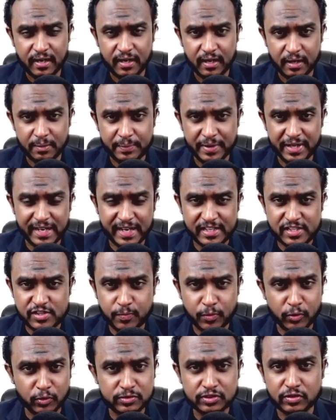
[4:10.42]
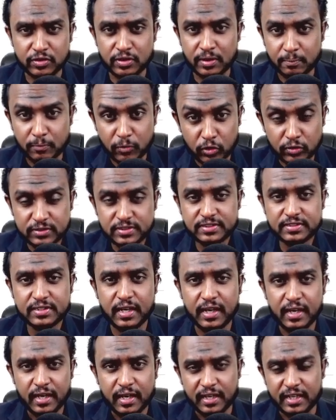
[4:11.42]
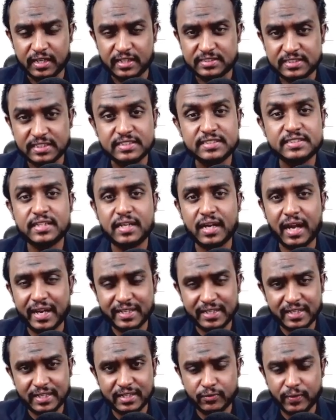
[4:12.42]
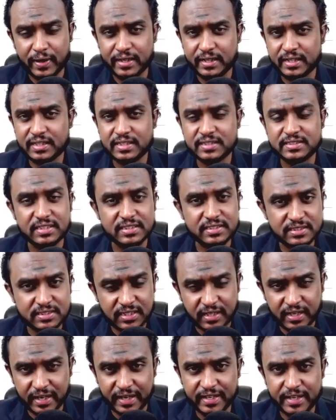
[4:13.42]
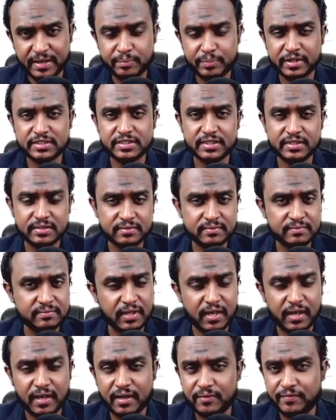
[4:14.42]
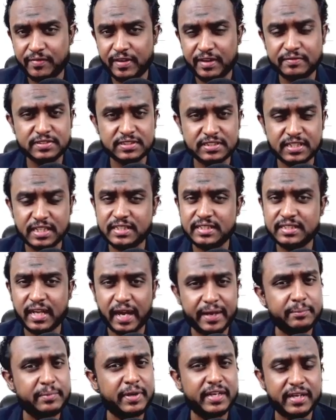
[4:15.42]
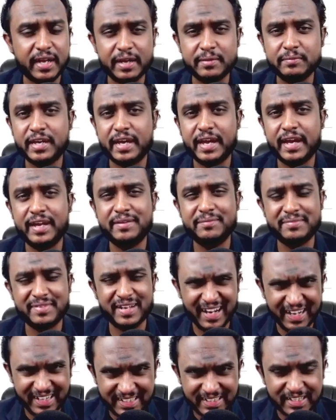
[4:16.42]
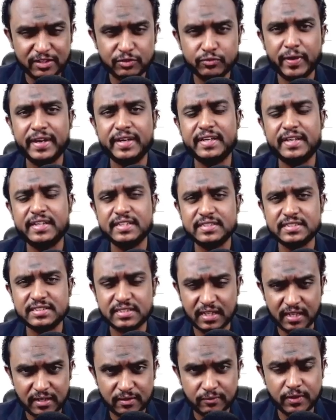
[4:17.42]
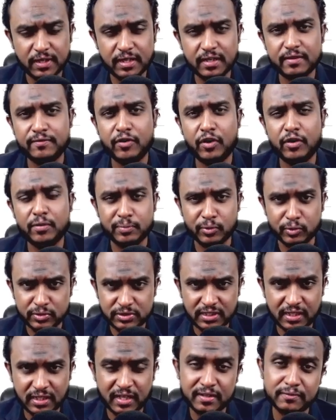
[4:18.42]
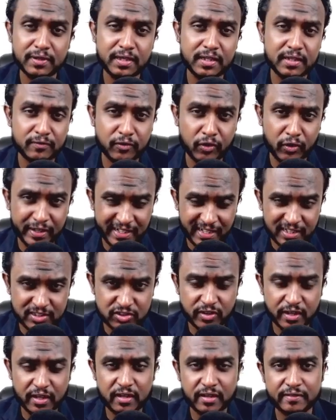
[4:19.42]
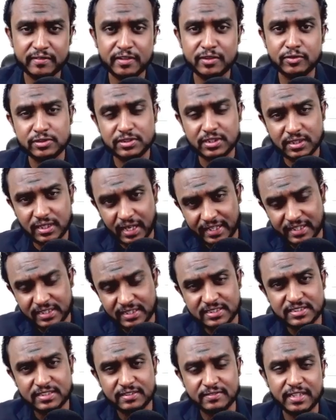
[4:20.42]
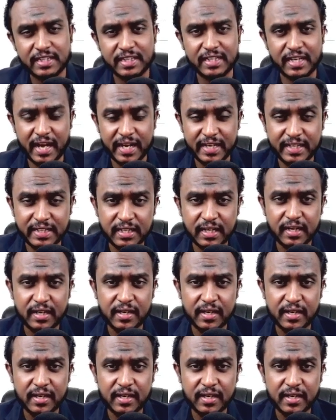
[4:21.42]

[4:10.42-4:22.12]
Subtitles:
been exposed to the most since the 1920s, since the Great Depression. We've seen time and time again: 1920s, Second World War, post Second World War, Industrial Revolution, 1979,